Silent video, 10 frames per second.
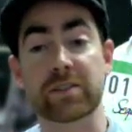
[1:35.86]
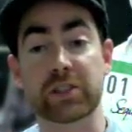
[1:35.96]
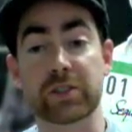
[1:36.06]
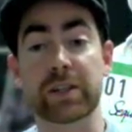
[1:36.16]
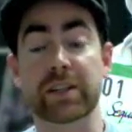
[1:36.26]

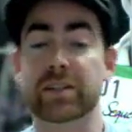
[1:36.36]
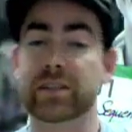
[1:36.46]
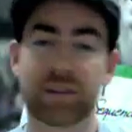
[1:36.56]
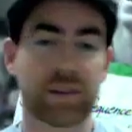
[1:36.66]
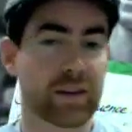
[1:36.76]
joint.
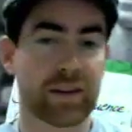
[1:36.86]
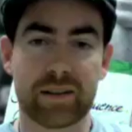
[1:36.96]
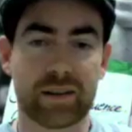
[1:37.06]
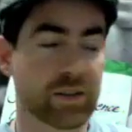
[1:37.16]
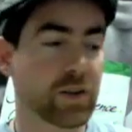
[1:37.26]

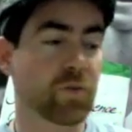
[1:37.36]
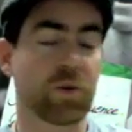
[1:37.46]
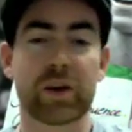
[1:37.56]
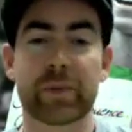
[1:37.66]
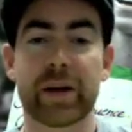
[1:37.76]
Don't
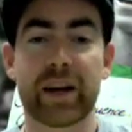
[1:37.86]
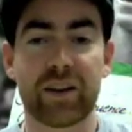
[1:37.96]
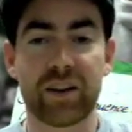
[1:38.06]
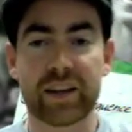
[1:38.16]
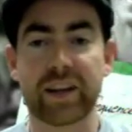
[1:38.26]
worry about it.
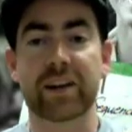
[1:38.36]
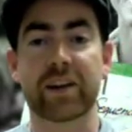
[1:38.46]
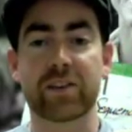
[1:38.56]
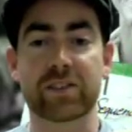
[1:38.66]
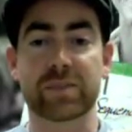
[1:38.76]
All you got to
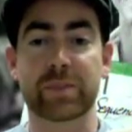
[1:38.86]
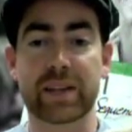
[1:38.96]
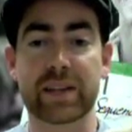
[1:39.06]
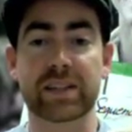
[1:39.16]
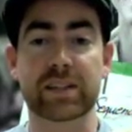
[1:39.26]
know is it
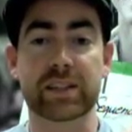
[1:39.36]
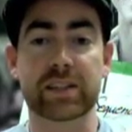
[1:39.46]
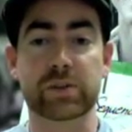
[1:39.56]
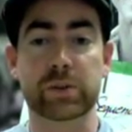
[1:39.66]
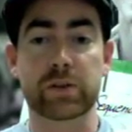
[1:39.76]
basically
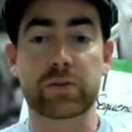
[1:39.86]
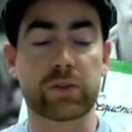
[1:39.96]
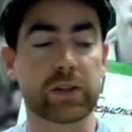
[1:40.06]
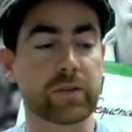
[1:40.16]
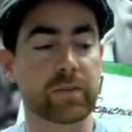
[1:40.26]
deals with your
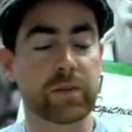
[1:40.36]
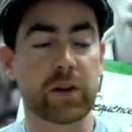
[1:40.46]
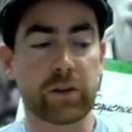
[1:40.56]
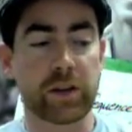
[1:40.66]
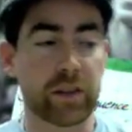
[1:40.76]
foot
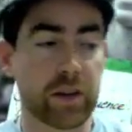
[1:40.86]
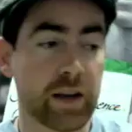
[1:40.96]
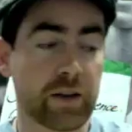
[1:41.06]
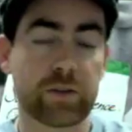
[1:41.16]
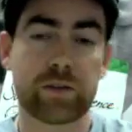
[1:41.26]
underneath the
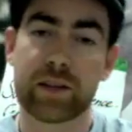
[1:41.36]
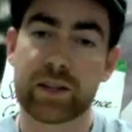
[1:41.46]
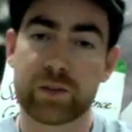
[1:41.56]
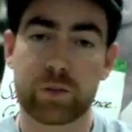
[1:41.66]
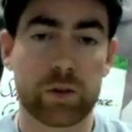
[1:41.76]
ankle.
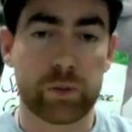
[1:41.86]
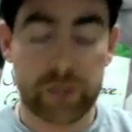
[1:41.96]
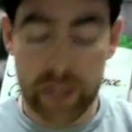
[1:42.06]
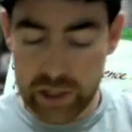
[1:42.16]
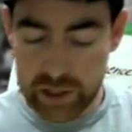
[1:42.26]
That's where all the
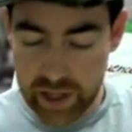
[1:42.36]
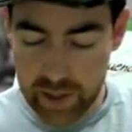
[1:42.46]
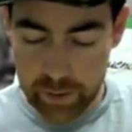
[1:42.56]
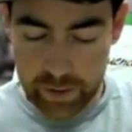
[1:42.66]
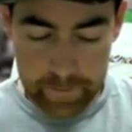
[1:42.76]
rotation's
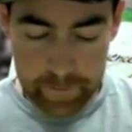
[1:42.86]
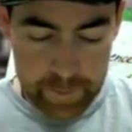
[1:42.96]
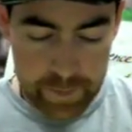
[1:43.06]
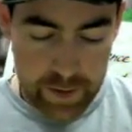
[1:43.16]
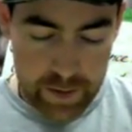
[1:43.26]
happening.
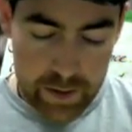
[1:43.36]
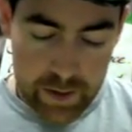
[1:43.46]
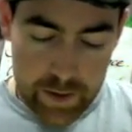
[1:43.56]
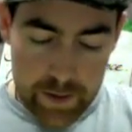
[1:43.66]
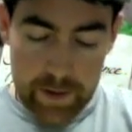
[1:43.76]

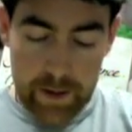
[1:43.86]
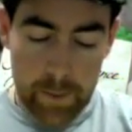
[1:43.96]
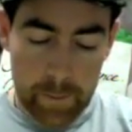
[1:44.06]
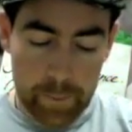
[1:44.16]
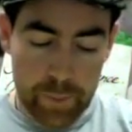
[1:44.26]

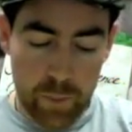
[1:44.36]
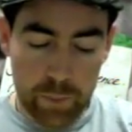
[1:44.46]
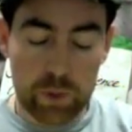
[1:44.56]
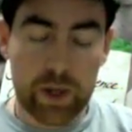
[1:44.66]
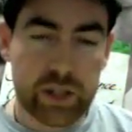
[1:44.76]

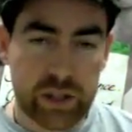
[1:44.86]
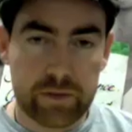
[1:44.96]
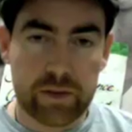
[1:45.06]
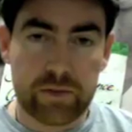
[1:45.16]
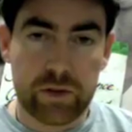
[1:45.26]
Pronation
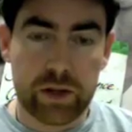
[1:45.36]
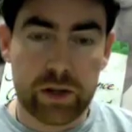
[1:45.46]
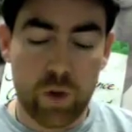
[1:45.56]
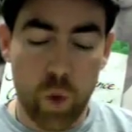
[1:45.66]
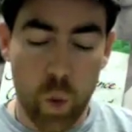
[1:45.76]
of the foot
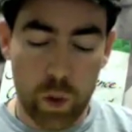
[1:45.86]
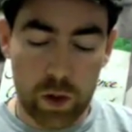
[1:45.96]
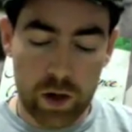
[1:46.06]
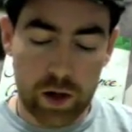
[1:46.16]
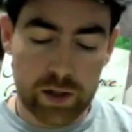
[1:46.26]
will
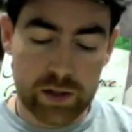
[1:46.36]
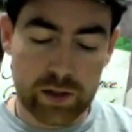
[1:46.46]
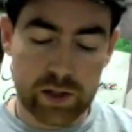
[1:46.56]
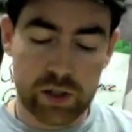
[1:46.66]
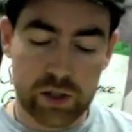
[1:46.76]
cause
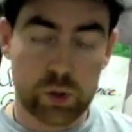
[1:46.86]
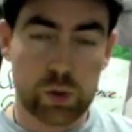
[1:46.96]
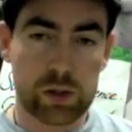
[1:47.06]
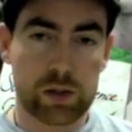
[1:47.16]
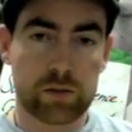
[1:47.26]
the
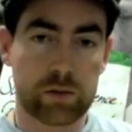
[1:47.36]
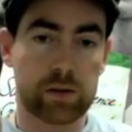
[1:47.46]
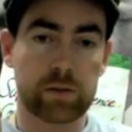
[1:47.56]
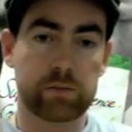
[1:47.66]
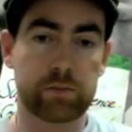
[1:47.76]
sole, or
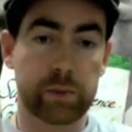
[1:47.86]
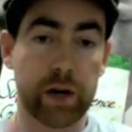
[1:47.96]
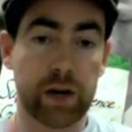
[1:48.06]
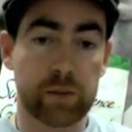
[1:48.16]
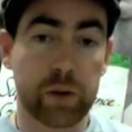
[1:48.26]
the
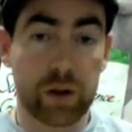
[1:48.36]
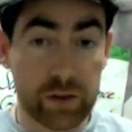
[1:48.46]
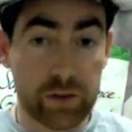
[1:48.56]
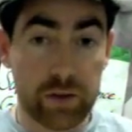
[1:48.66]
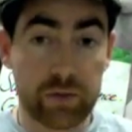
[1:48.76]
bottom part
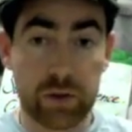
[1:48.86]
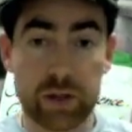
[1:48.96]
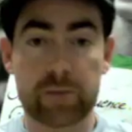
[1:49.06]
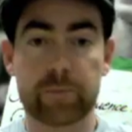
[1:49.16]
of the foot,